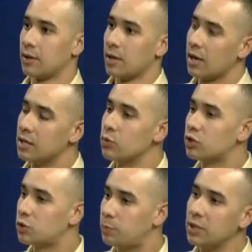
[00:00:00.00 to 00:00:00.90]
And he would
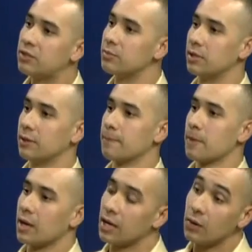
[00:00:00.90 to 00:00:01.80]
speak to me
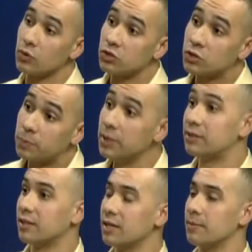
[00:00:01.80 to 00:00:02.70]
and I would speak
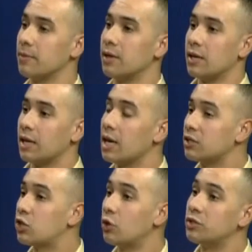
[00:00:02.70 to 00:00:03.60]
to him. And I
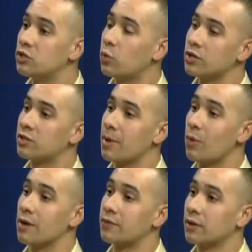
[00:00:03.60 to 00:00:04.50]
told these words to my
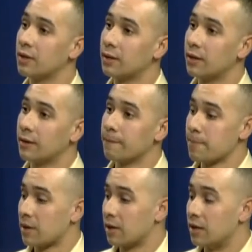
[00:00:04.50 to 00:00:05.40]
wife
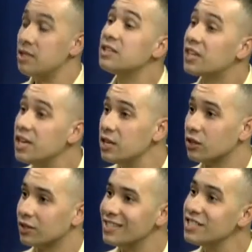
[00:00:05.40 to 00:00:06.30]
He is
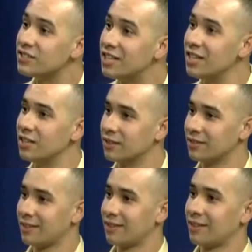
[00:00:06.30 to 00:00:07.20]
here. He is here.
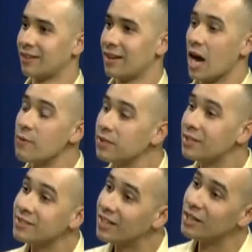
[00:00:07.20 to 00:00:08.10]

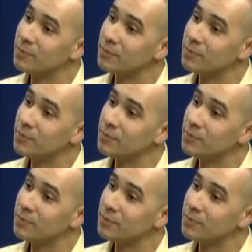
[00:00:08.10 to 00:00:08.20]
Everything's going to